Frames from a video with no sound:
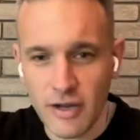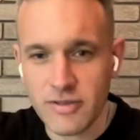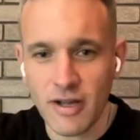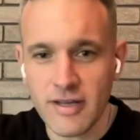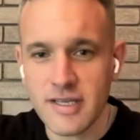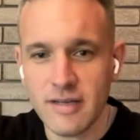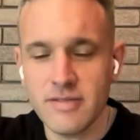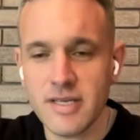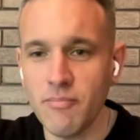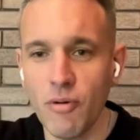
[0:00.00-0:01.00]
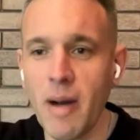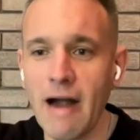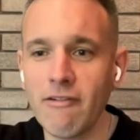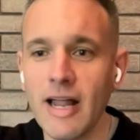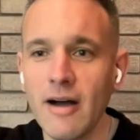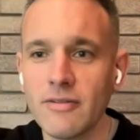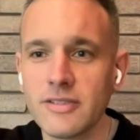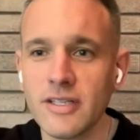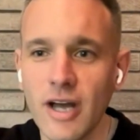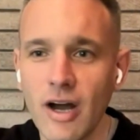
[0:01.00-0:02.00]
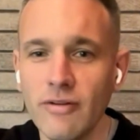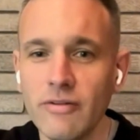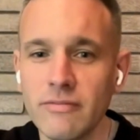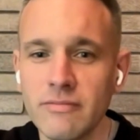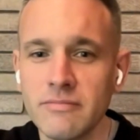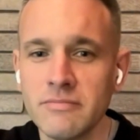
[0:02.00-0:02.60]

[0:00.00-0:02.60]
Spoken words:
those simple parallels to go,